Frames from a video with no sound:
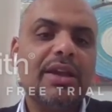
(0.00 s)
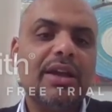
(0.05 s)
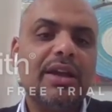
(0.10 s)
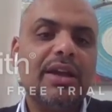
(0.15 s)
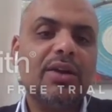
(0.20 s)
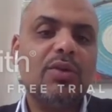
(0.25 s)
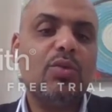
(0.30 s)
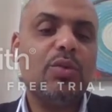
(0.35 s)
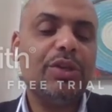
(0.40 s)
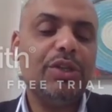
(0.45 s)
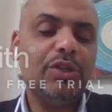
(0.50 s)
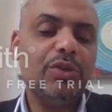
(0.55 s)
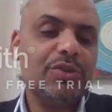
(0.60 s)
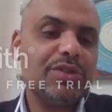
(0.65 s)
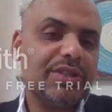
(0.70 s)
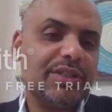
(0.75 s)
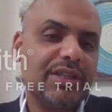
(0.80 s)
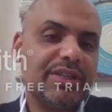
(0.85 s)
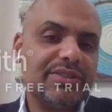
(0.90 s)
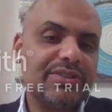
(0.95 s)
We
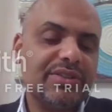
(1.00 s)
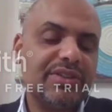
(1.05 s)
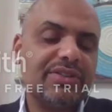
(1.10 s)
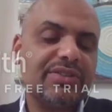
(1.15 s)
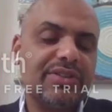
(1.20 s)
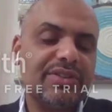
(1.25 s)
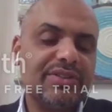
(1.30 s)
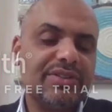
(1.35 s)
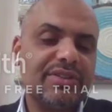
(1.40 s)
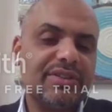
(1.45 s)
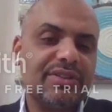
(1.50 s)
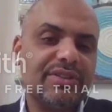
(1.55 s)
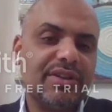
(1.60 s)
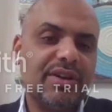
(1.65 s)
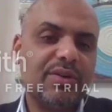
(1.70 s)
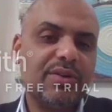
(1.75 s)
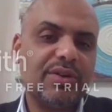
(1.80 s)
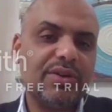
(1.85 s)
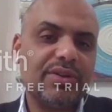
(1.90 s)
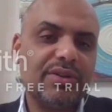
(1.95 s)
use it as dentists in
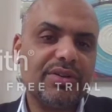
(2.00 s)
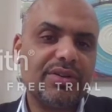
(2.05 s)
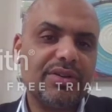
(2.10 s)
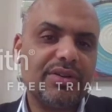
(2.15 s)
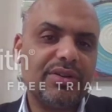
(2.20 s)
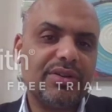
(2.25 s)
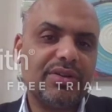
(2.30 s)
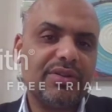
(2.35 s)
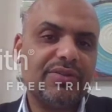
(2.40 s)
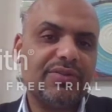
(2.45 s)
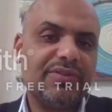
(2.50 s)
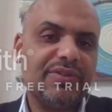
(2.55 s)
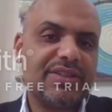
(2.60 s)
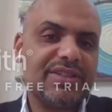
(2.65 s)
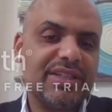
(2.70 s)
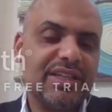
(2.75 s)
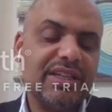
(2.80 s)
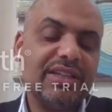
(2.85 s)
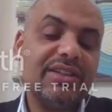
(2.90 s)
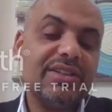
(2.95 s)
our
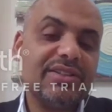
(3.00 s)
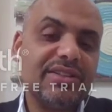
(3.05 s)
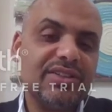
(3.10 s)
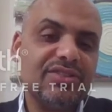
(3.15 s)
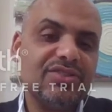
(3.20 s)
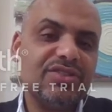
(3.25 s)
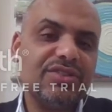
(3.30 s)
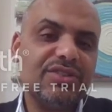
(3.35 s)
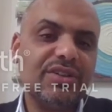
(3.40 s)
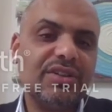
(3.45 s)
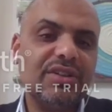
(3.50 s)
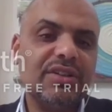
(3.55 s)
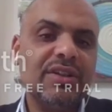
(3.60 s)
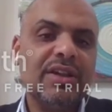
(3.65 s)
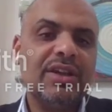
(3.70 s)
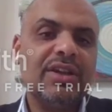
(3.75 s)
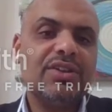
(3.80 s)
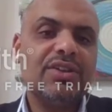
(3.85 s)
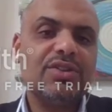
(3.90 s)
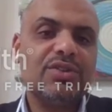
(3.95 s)
facilities in general.
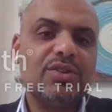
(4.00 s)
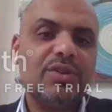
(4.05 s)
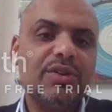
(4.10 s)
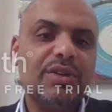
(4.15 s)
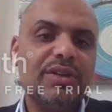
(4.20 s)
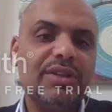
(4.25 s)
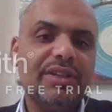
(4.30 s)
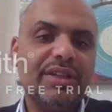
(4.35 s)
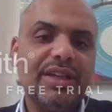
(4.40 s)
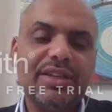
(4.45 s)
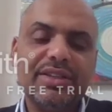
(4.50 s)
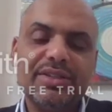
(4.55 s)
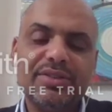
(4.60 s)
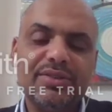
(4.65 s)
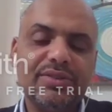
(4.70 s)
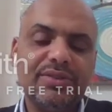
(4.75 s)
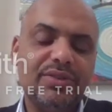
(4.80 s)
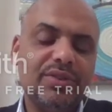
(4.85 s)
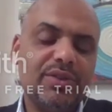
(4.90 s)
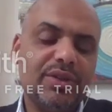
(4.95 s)
So in case
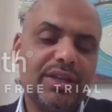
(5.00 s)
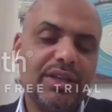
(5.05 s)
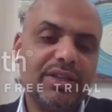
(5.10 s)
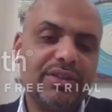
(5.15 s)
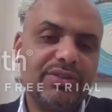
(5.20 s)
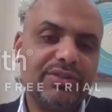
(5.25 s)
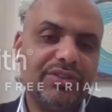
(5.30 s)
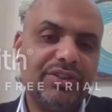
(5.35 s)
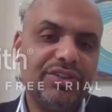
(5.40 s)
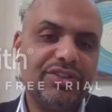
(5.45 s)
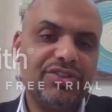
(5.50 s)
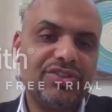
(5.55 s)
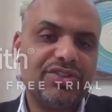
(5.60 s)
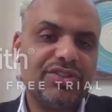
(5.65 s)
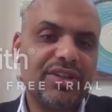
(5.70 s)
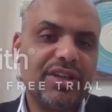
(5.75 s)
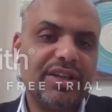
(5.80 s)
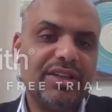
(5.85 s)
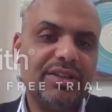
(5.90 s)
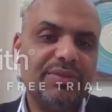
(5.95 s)
you cannot
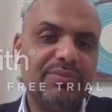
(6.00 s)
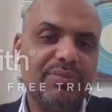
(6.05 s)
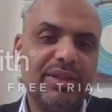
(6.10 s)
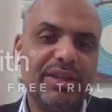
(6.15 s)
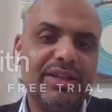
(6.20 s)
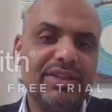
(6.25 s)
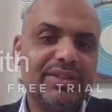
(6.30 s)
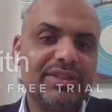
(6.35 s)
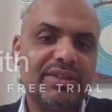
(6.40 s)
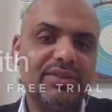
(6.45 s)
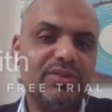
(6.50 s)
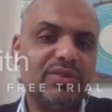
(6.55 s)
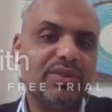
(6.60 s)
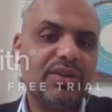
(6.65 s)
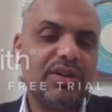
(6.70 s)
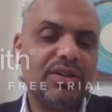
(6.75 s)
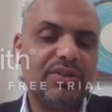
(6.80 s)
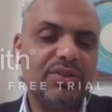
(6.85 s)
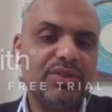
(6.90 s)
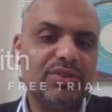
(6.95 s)
reach any place and
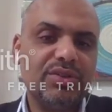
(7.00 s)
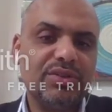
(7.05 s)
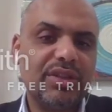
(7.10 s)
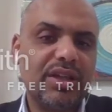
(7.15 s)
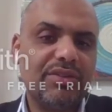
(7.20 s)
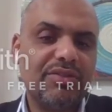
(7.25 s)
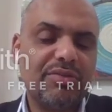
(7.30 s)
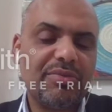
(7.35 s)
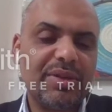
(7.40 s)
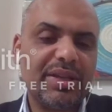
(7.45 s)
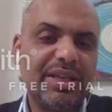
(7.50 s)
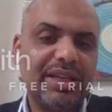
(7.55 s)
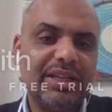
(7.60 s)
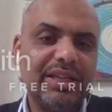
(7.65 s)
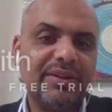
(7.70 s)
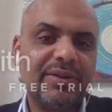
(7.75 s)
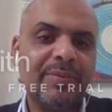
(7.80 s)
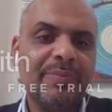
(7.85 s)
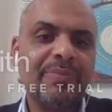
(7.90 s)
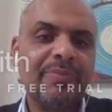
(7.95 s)
you don't have a
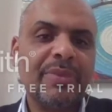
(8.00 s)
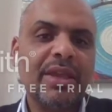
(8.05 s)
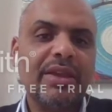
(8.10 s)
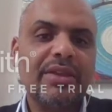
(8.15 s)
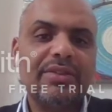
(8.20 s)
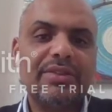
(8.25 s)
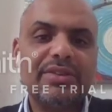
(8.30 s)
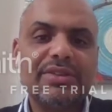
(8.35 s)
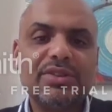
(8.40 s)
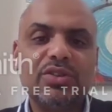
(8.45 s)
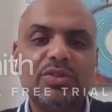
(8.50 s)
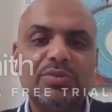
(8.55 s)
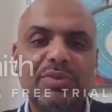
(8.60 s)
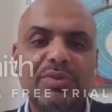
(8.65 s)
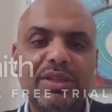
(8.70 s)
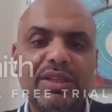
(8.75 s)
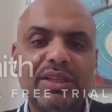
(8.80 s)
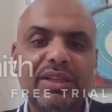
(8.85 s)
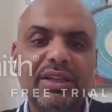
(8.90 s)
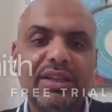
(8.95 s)
painkiller, this could
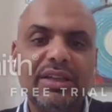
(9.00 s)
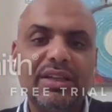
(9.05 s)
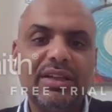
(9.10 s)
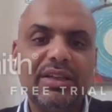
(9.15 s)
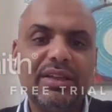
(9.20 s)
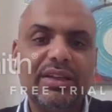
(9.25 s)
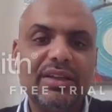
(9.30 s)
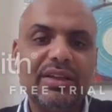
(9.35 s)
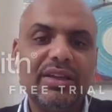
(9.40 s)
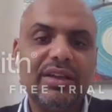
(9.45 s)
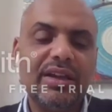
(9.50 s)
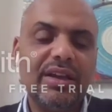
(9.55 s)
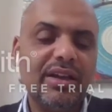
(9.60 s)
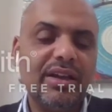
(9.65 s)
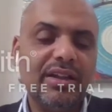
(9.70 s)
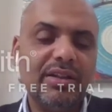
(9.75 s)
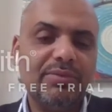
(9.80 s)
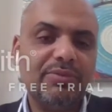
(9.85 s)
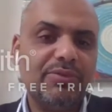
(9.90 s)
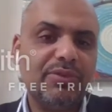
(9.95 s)
be a
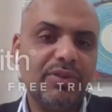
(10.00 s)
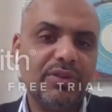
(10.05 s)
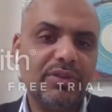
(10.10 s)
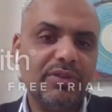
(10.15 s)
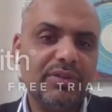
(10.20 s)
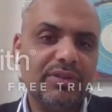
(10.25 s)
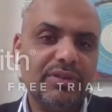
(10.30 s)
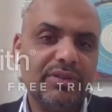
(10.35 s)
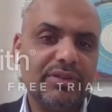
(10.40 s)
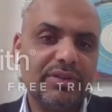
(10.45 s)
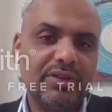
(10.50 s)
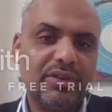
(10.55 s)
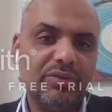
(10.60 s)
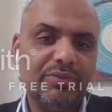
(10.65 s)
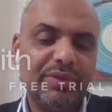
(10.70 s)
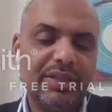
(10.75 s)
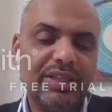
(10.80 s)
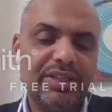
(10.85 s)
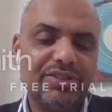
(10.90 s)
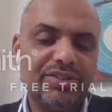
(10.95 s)
helpful
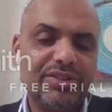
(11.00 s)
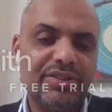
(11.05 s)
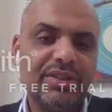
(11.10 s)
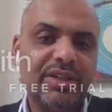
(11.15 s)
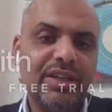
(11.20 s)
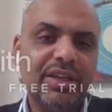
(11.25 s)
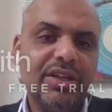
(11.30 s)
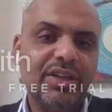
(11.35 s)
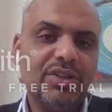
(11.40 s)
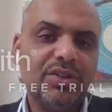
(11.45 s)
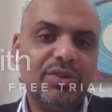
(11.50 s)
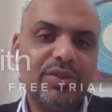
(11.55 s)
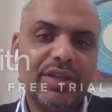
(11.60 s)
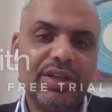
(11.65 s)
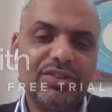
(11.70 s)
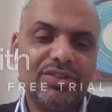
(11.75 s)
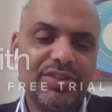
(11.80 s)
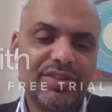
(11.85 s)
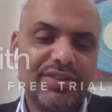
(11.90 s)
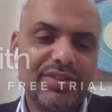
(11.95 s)
combination. You
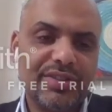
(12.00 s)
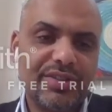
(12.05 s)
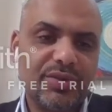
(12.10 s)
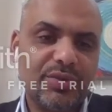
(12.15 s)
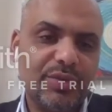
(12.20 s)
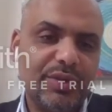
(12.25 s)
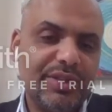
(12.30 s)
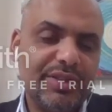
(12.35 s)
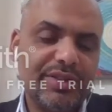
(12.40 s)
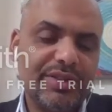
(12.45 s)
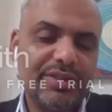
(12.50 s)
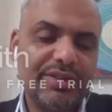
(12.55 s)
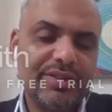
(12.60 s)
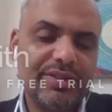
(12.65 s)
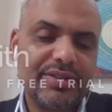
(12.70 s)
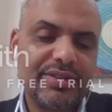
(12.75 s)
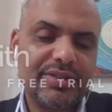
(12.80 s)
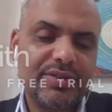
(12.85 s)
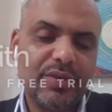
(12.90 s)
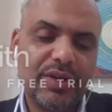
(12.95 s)
can just
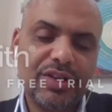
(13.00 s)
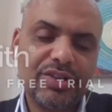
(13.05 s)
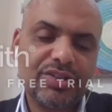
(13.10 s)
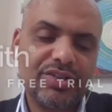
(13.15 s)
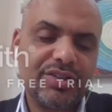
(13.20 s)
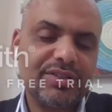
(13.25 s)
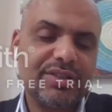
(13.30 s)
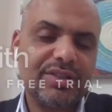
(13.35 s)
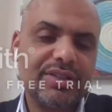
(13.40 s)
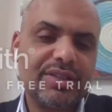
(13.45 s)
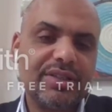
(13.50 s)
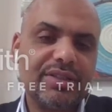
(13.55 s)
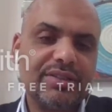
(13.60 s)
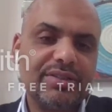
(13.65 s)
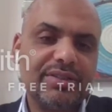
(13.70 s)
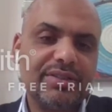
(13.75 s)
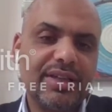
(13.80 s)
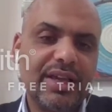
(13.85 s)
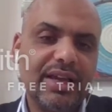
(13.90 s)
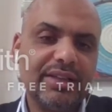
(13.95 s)
squash it
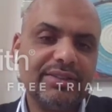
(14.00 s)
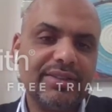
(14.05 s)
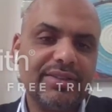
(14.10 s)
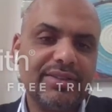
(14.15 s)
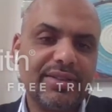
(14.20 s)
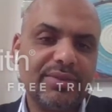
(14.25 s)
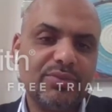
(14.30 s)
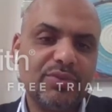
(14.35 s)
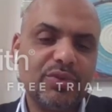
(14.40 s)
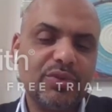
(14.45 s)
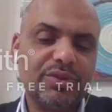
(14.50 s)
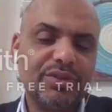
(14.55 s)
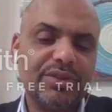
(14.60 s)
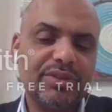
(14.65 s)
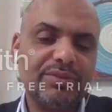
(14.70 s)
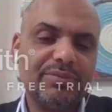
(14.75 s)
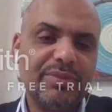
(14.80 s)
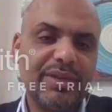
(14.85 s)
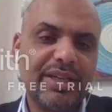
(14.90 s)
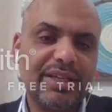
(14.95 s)
and add it some
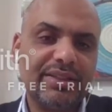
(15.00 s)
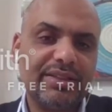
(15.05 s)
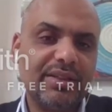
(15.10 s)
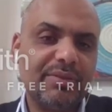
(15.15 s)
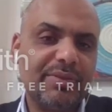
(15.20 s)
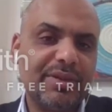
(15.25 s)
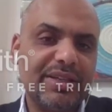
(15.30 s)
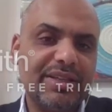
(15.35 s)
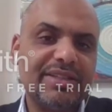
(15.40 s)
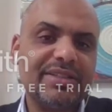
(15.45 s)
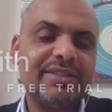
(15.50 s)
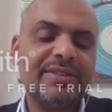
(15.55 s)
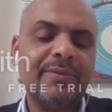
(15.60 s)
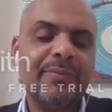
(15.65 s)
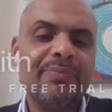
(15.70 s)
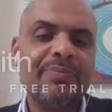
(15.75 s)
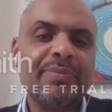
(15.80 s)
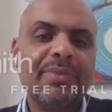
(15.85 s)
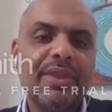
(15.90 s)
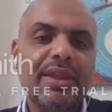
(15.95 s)
water, make it the paste,
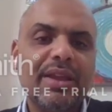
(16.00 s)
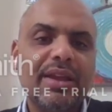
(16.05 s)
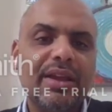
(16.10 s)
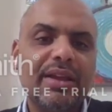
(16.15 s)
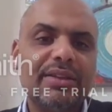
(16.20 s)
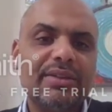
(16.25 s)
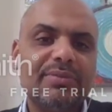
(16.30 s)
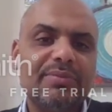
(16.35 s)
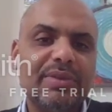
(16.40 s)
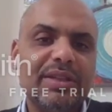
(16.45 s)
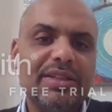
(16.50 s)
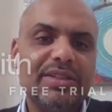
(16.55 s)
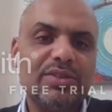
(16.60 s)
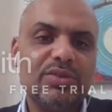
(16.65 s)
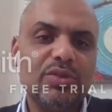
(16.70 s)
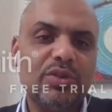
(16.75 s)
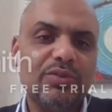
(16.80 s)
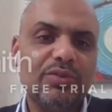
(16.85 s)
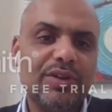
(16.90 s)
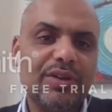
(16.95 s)
and place
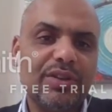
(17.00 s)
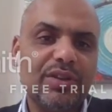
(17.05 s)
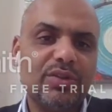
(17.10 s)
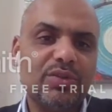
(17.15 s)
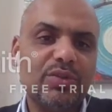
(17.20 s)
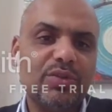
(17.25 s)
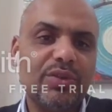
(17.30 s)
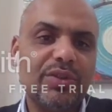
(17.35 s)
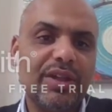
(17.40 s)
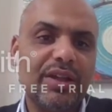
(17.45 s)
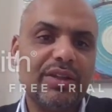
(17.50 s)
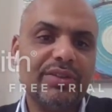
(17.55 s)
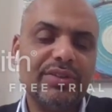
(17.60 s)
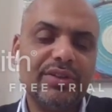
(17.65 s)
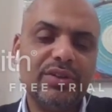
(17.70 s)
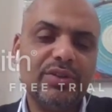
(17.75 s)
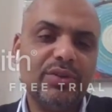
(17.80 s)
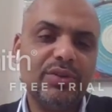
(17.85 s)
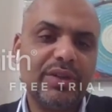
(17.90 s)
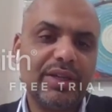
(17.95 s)
it over the tooth
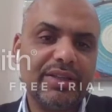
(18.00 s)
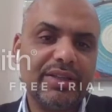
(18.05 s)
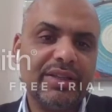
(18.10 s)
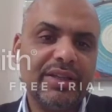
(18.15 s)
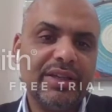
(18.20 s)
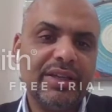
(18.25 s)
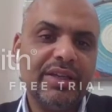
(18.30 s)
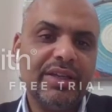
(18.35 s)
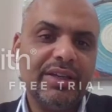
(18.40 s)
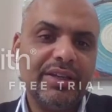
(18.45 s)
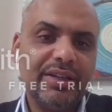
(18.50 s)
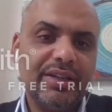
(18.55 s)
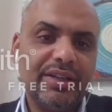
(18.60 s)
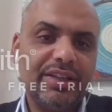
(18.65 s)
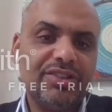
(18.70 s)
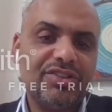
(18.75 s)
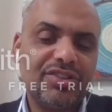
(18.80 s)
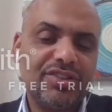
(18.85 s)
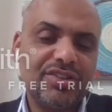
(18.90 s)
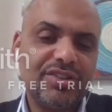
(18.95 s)
until you can
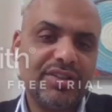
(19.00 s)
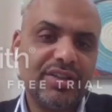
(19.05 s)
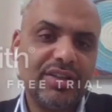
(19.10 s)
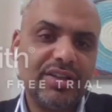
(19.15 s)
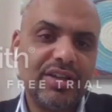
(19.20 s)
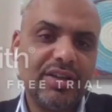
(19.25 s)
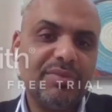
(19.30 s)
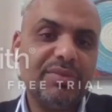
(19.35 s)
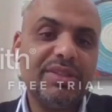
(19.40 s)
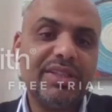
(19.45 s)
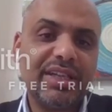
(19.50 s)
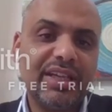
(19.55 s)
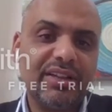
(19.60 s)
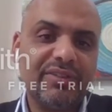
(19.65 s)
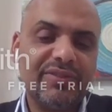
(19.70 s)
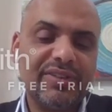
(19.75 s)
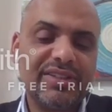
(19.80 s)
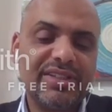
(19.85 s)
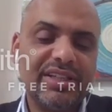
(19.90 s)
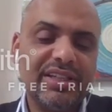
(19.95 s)
reach a
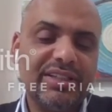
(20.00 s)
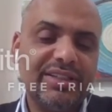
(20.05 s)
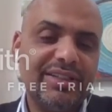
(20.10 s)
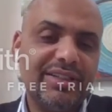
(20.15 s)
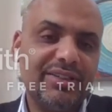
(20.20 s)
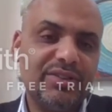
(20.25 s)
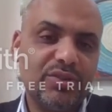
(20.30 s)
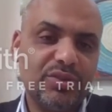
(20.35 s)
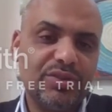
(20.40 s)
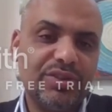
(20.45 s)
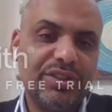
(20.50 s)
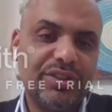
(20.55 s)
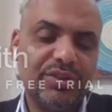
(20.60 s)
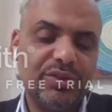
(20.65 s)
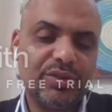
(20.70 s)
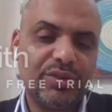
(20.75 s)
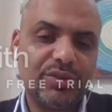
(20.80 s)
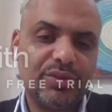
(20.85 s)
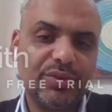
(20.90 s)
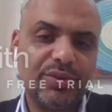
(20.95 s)
medical facility to
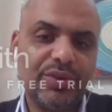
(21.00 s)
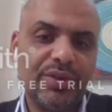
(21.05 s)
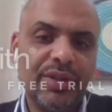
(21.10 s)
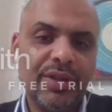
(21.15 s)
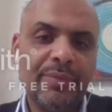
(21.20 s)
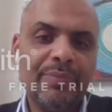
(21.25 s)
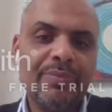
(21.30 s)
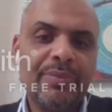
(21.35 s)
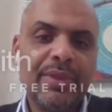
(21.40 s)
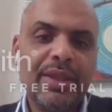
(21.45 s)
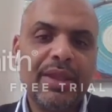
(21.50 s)
treat your tooth.